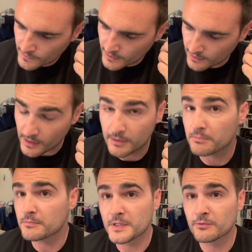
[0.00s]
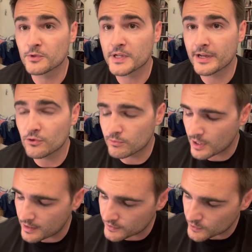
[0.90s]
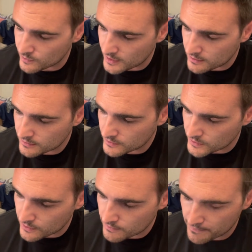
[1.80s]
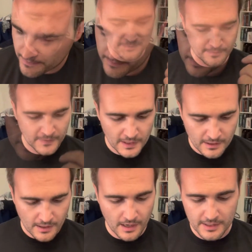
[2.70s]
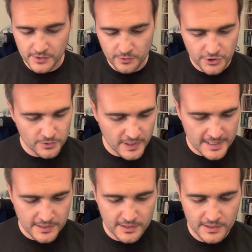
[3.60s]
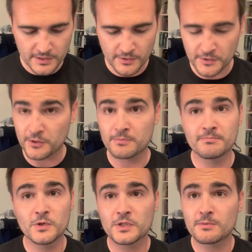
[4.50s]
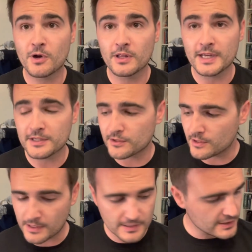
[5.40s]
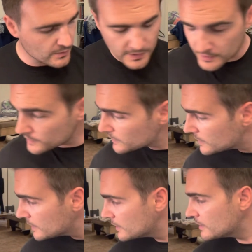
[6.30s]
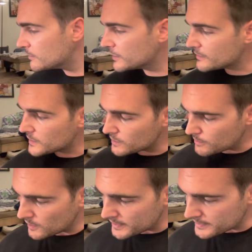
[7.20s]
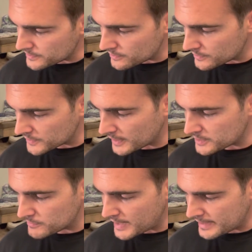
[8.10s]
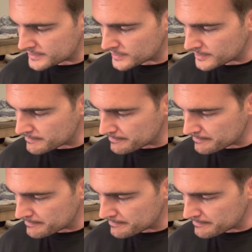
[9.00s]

and then even recycled products as well. So shoelaces, those are mostly polyester on these ones. I believe this is a polyester and it's got some dyes in it.